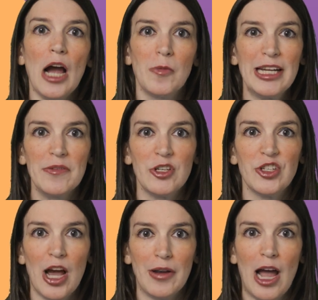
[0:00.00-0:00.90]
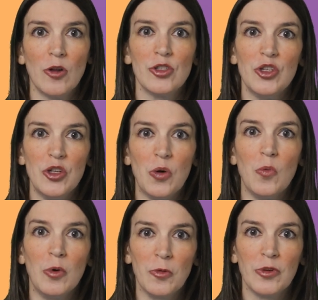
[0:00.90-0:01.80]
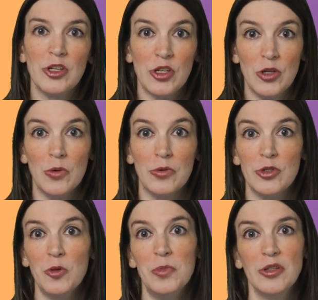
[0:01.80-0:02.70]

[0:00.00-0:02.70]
I wanna give a shout out to Wilfred Hughes, who